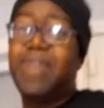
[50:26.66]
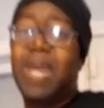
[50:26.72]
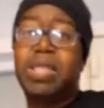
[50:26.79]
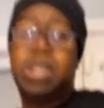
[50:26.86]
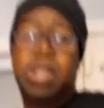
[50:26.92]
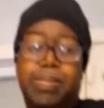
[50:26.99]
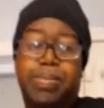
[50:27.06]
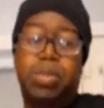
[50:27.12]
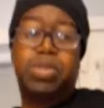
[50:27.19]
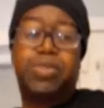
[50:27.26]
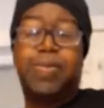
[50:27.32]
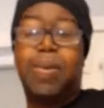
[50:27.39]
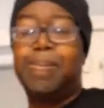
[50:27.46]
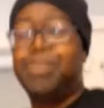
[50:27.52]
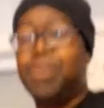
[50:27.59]
vegetables,
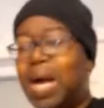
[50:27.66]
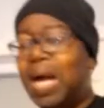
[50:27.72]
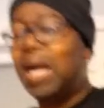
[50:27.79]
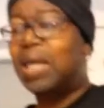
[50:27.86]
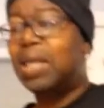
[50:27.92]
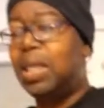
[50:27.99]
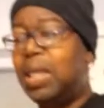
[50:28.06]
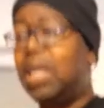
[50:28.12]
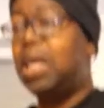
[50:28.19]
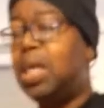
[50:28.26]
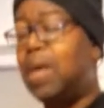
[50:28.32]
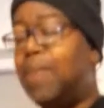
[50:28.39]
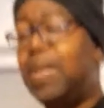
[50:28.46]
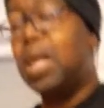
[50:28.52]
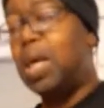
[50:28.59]
from broccoli.
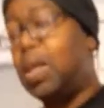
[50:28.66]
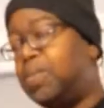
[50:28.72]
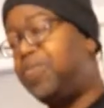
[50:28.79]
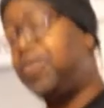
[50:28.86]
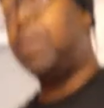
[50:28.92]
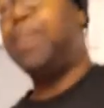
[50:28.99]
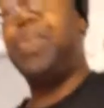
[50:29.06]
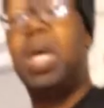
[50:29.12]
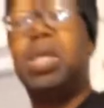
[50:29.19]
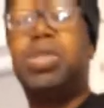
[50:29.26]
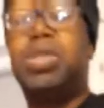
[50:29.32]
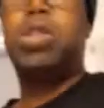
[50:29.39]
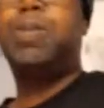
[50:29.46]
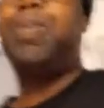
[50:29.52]
I'm from Brussels